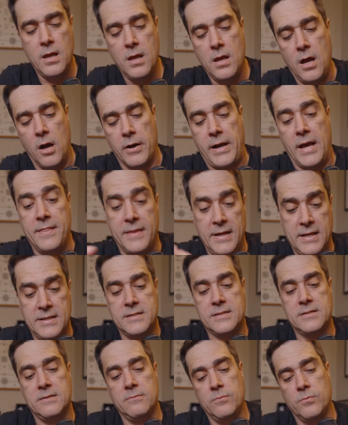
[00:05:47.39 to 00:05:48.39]
Okay,
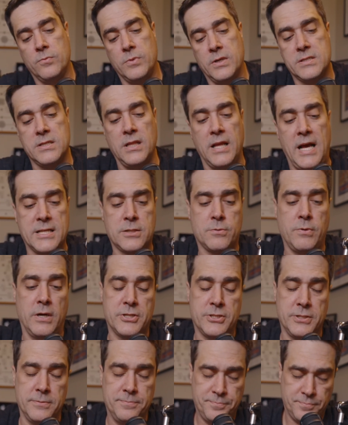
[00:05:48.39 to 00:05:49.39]
this was the last
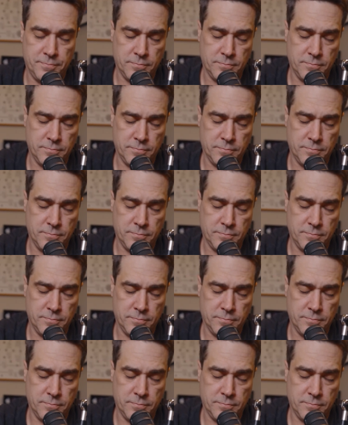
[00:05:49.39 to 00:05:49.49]
question.